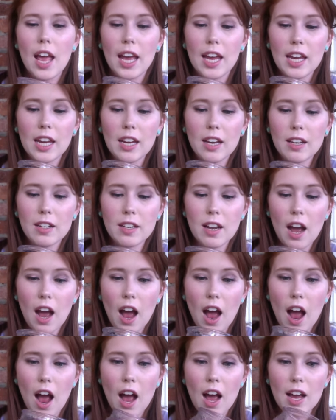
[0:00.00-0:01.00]
And
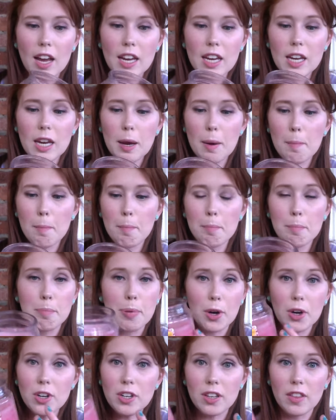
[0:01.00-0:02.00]
I
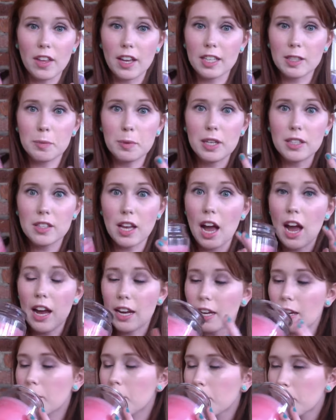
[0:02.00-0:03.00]
burned this because
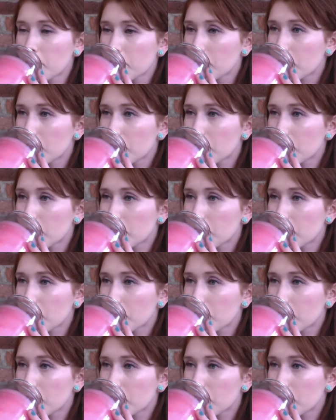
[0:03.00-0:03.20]
I